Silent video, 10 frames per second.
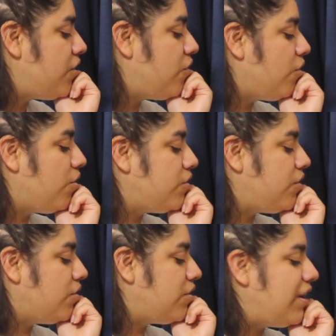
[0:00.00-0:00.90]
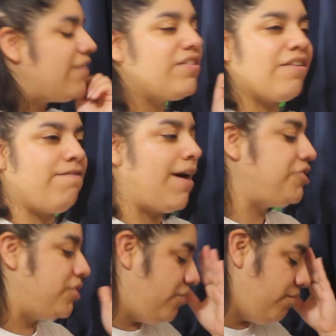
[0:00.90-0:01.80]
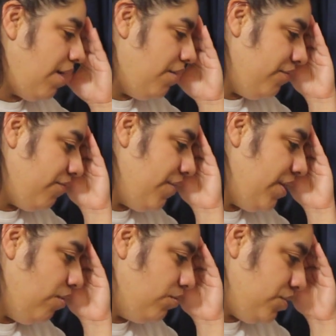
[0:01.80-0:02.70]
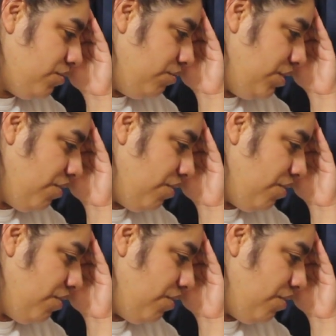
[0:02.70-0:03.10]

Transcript: even the fashion as well is very old school.